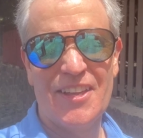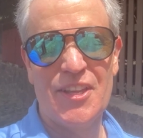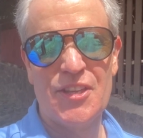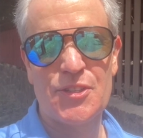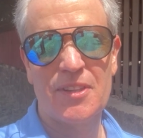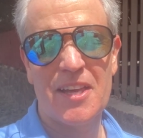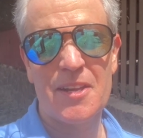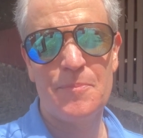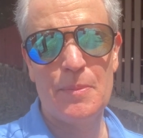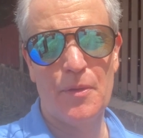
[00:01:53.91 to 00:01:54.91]
So a lot
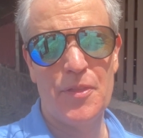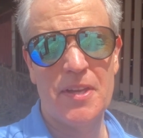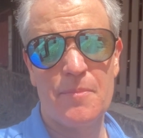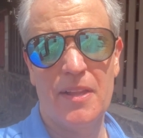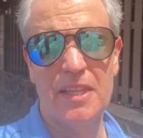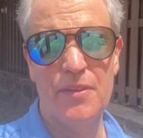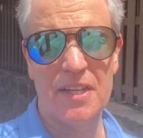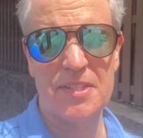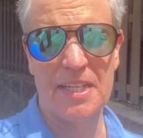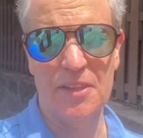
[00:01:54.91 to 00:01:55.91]
of people think about living on St.